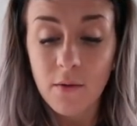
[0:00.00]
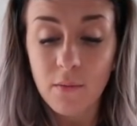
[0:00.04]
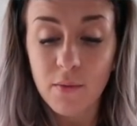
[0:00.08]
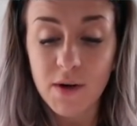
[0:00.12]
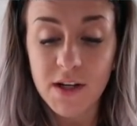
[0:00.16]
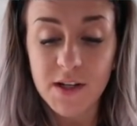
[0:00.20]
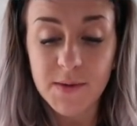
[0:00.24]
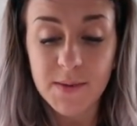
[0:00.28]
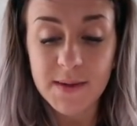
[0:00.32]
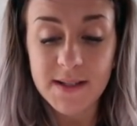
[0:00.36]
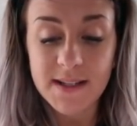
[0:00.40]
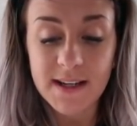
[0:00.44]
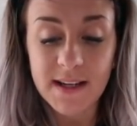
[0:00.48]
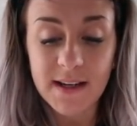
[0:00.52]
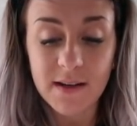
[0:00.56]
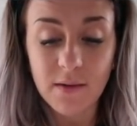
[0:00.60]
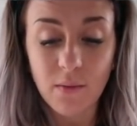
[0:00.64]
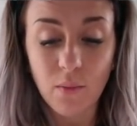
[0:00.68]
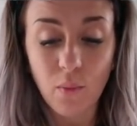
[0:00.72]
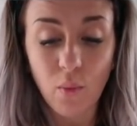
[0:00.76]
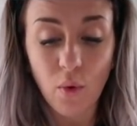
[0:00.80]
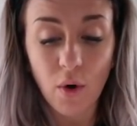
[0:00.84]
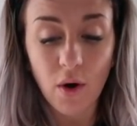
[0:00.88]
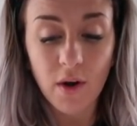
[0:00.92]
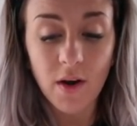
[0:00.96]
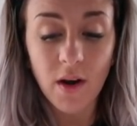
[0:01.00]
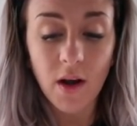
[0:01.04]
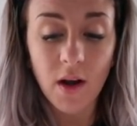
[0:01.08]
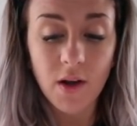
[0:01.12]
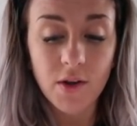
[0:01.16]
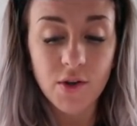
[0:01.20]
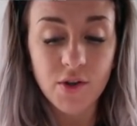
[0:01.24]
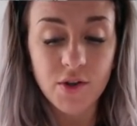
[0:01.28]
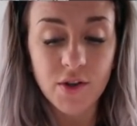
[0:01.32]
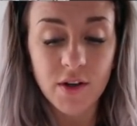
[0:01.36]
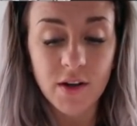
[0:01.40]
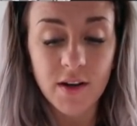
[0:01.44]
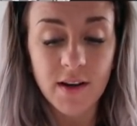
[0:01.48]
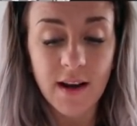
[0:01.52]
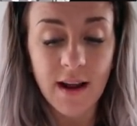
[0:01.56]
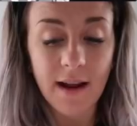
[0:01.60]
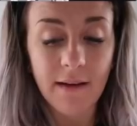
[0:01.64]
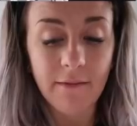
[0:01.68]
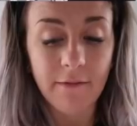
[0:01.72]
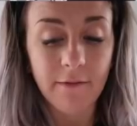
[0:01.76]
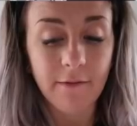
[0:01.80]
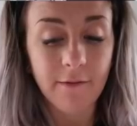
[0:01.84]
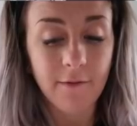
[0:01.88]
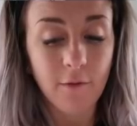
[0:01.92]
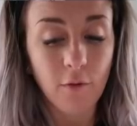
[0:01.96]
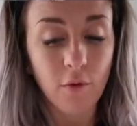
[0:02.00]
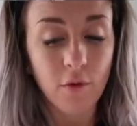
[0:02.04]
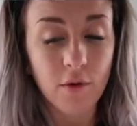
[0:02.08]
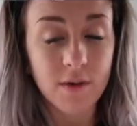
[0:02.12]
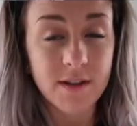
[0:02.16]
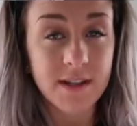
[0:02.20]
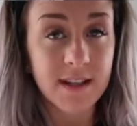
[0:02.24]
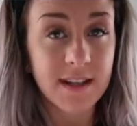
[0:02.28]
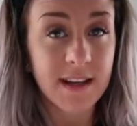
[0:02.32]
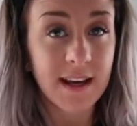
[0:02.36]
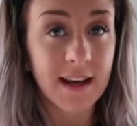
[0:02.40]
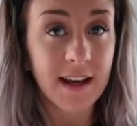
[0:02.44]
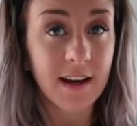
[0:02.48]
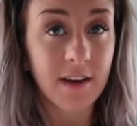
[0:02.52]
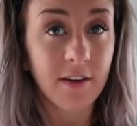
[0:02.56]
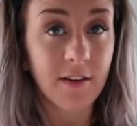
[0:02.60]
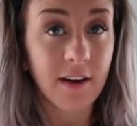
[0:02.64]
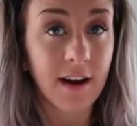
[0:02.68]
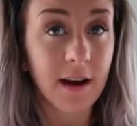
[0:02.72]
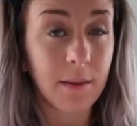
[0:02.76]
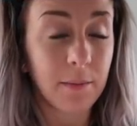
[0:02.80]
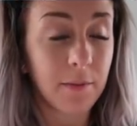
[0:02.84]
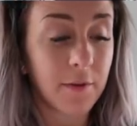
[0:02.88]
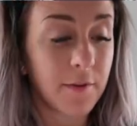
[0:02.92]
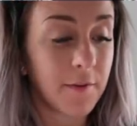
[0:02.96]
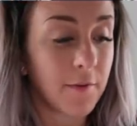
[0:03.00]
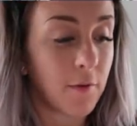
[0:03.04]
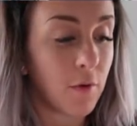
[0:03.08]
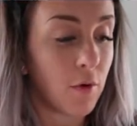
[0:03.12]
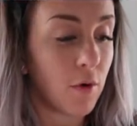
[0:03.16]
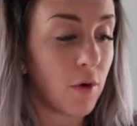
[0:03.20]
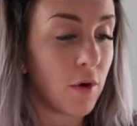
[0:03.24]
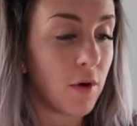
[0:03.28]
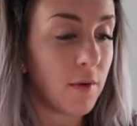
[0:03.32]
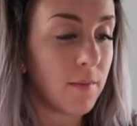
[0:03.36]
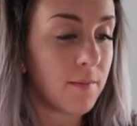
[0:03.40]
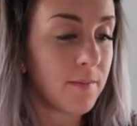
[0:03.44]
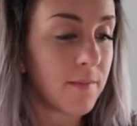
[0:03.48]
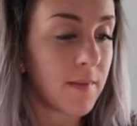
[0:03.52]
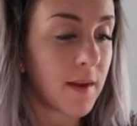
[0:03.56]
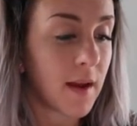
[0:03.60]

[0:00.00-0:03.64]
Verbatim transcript: which we did 140 kilograms for.